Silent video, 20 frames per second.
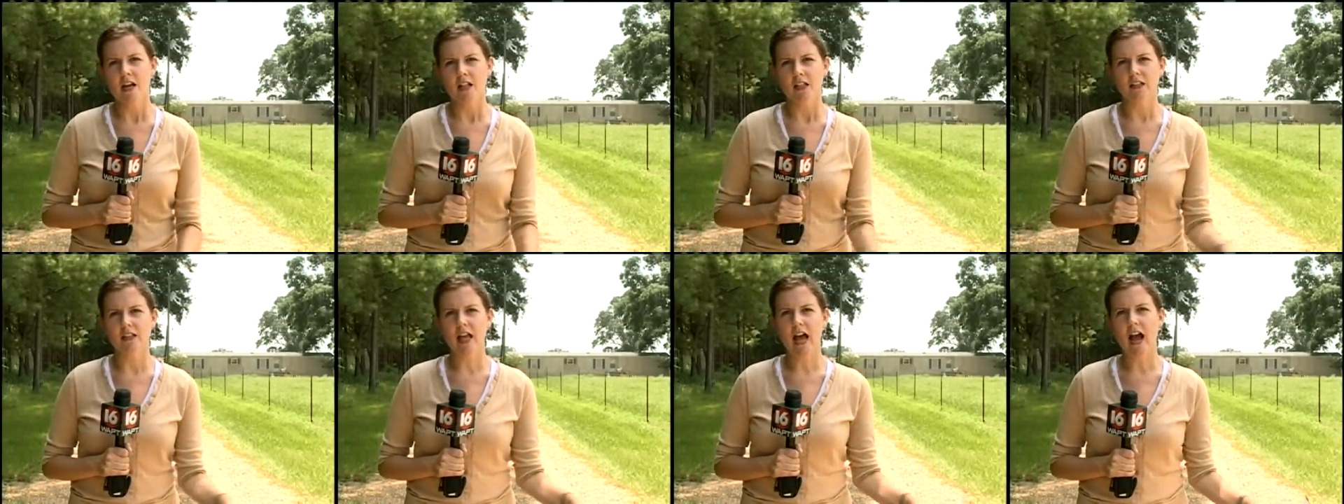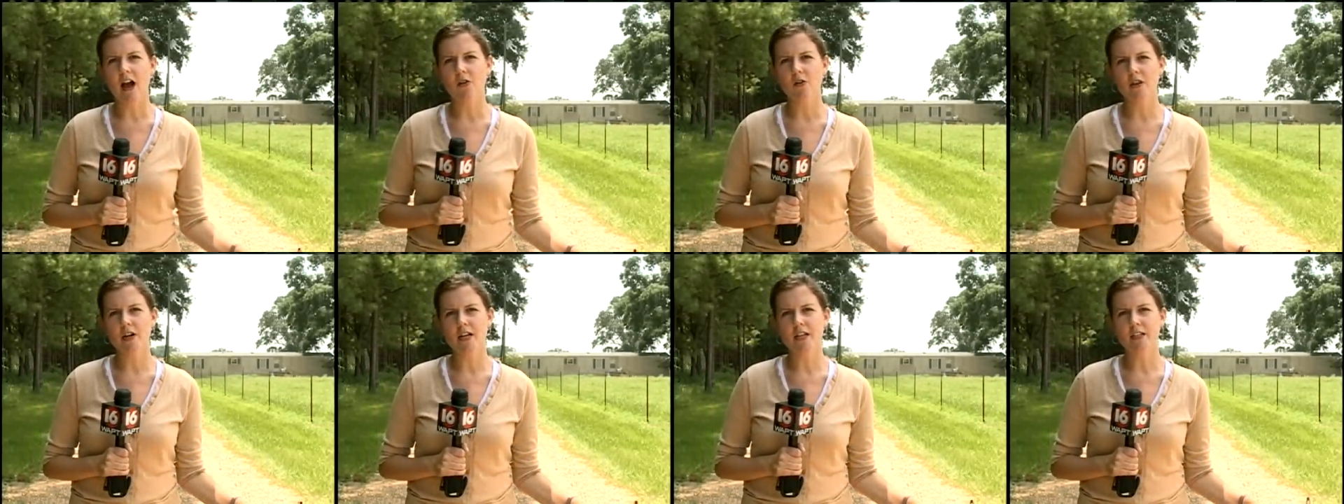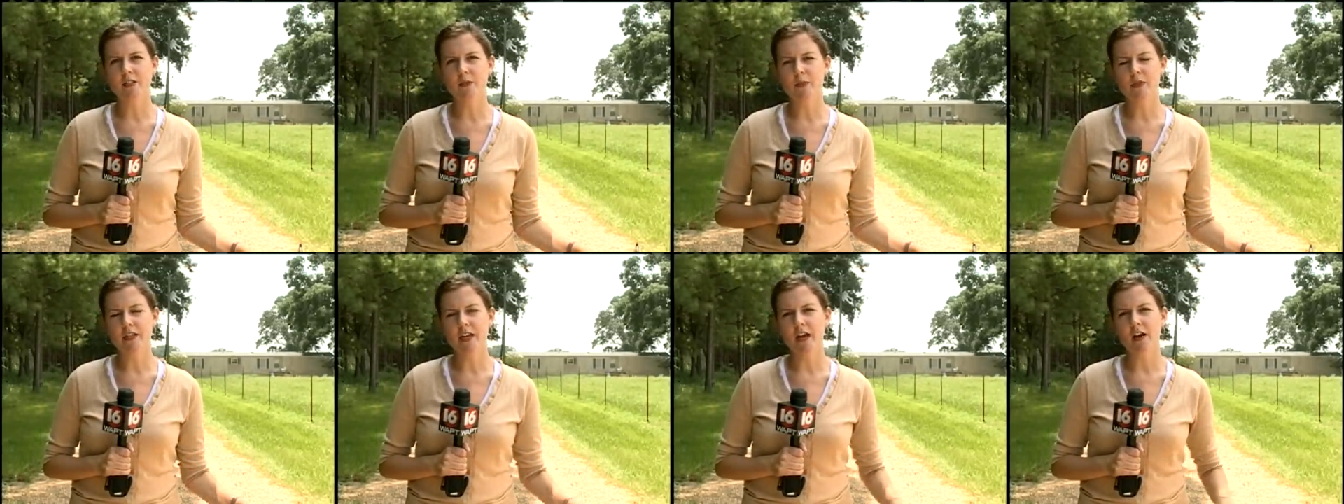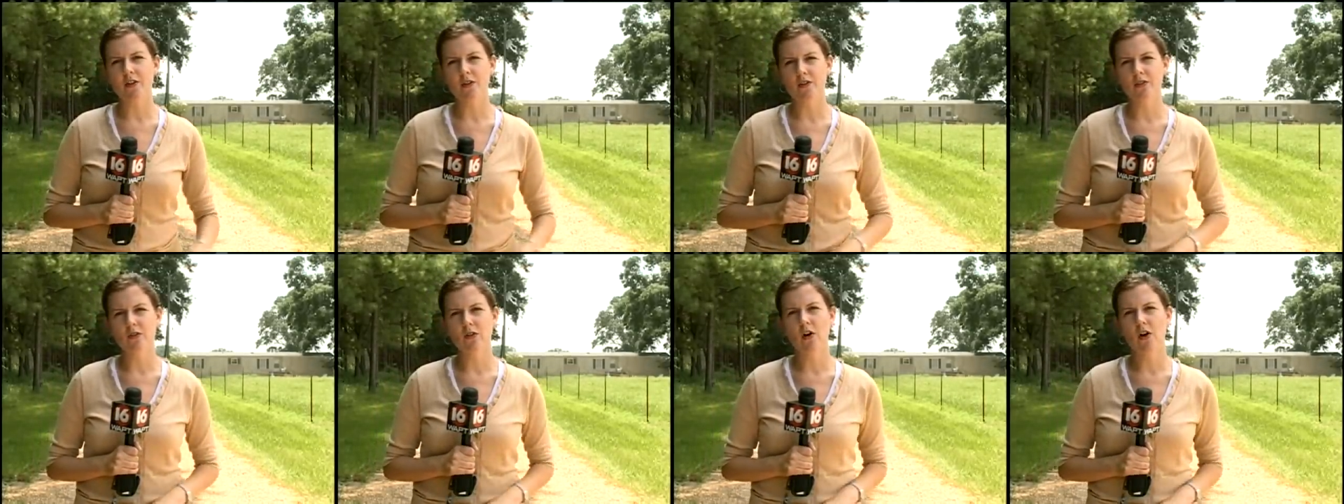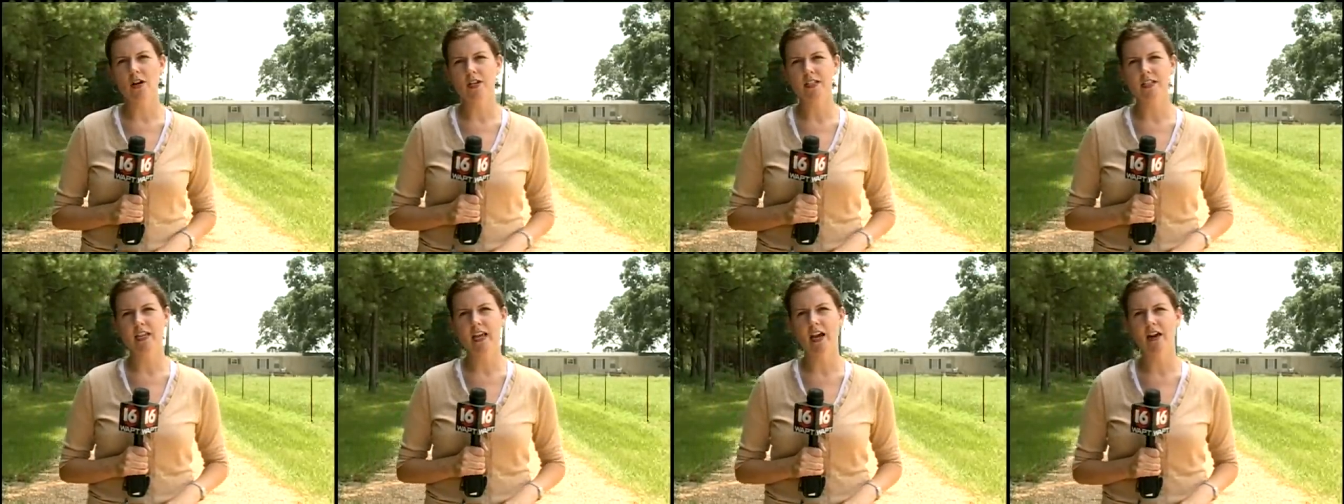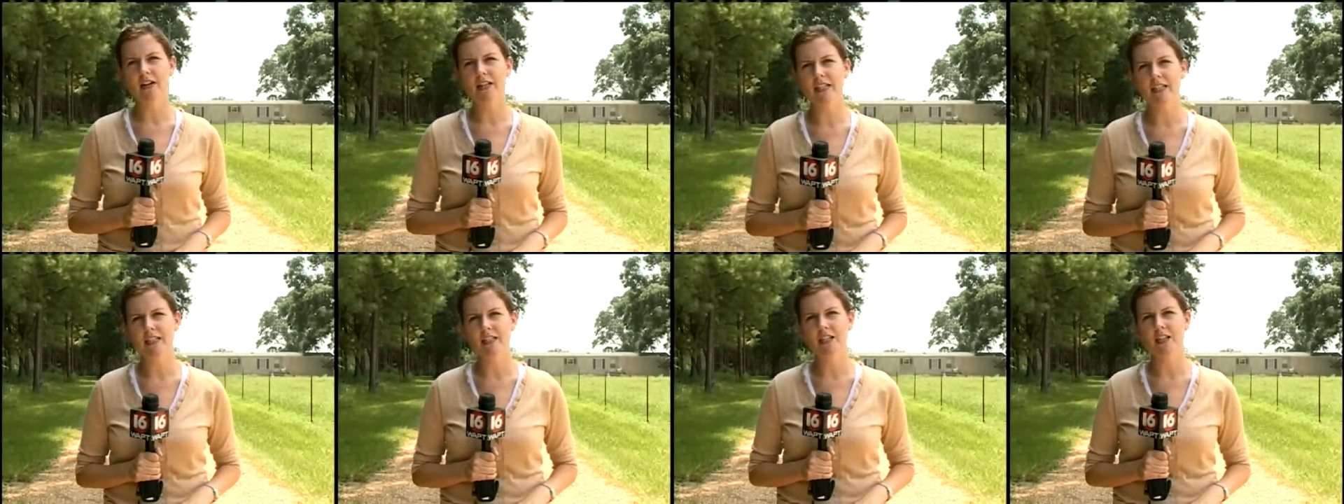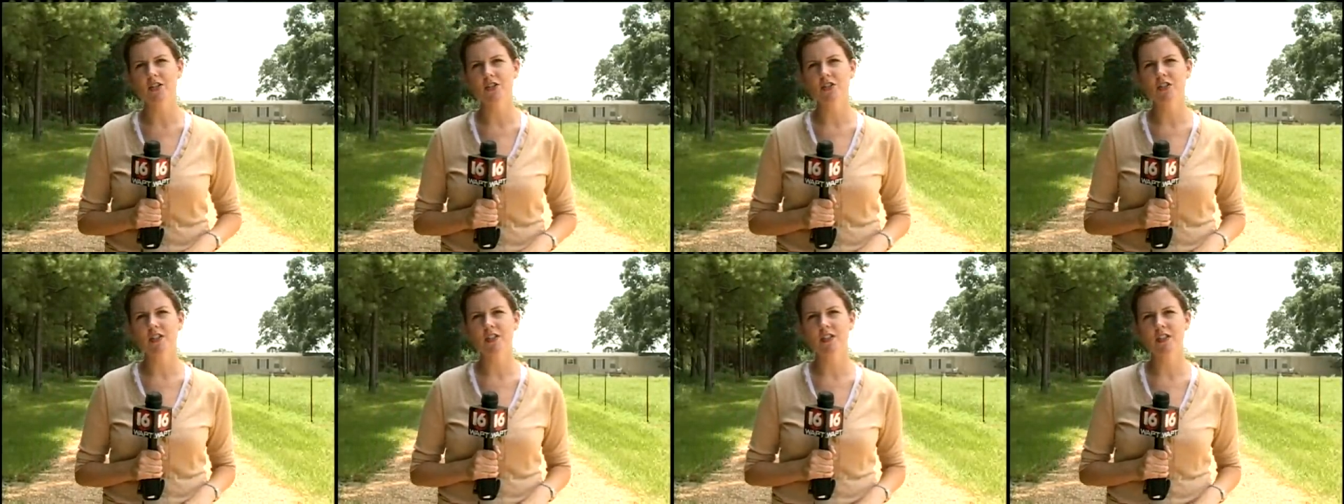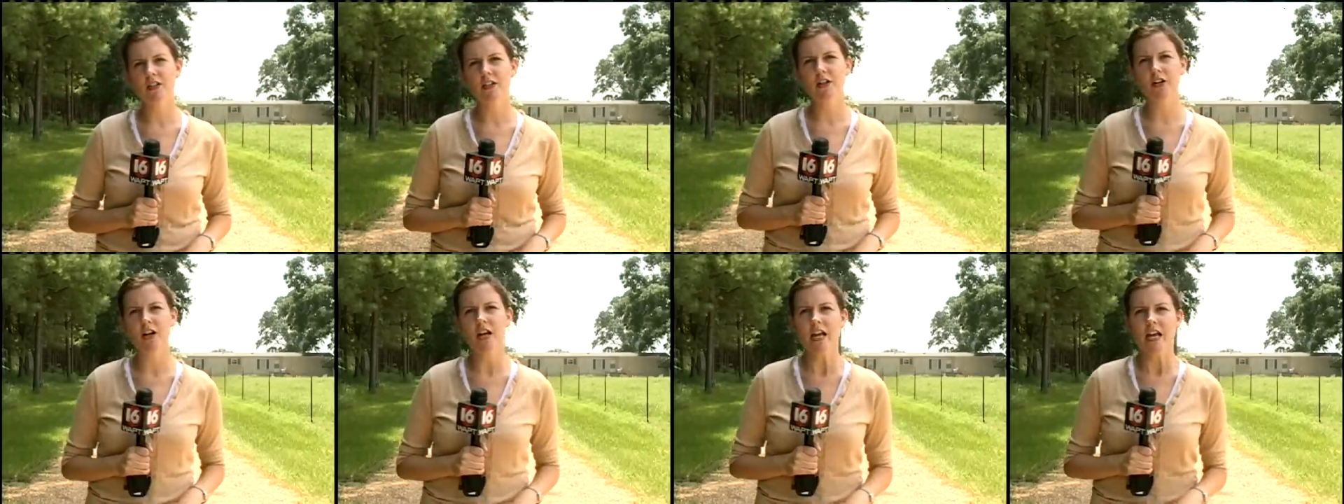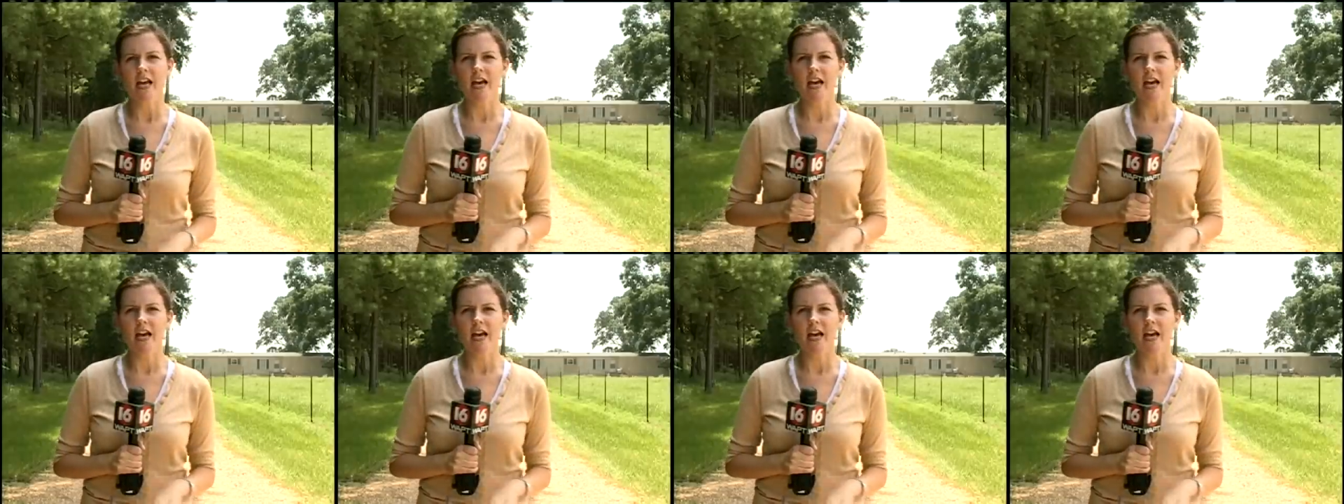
Lowry is being held at the Lawrence County Detention Center,